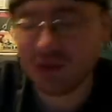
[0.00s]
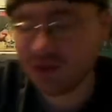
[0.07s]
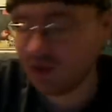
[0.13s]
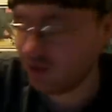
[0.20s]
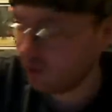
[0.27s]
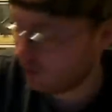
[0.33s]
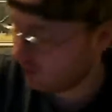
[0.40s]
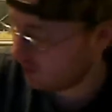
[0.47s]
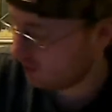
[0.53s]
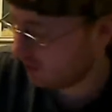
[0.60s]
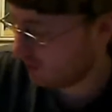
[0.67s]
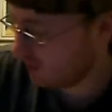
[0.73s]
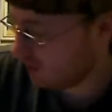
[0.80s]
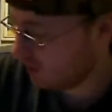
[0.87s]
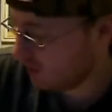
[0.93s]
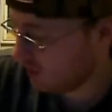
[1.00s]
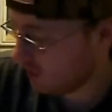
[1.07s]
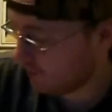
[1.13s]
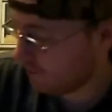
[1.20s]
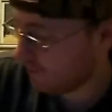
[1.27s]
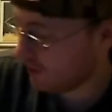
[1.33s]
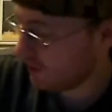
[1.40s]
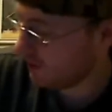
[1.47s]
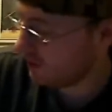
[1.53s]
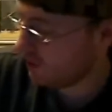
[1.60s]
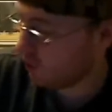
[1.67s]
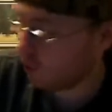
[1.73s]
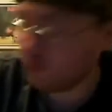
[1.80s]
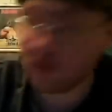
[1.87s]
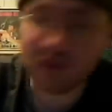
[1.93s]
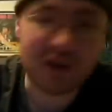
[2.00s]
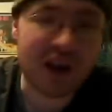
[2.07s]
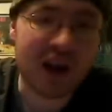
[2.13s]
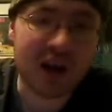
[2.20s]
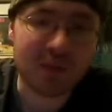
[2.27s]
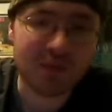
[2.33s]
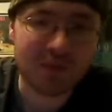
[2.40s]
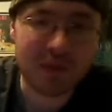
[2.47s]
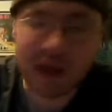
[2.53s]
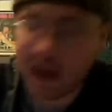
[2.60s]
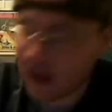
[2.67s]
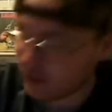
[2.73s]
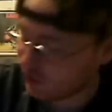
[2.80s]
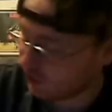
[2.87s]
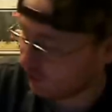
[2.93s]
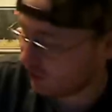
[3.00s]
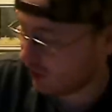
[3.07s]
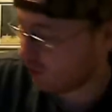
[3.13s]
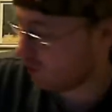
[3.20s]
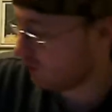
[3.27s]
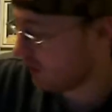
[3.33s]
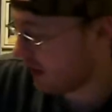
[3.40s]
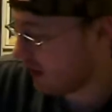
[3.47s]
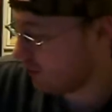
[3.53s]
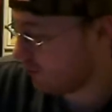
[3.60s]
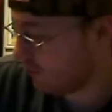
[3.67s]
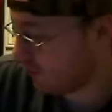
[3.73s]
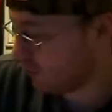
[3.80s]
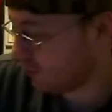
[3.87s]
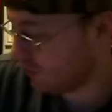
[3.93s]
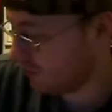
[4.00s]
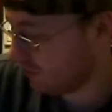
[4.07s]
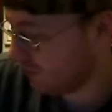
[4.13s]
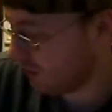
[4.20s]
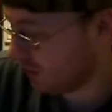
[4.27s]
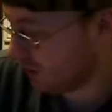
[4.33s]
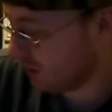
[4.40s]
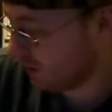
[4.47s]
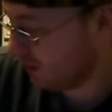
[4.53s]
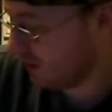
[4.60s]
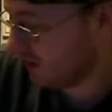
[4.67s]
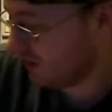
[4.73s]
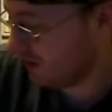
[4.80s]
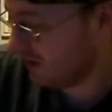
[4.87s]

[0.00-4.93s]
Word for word: but still a, a fun, over-the-top action sequence. I had fun with the scene.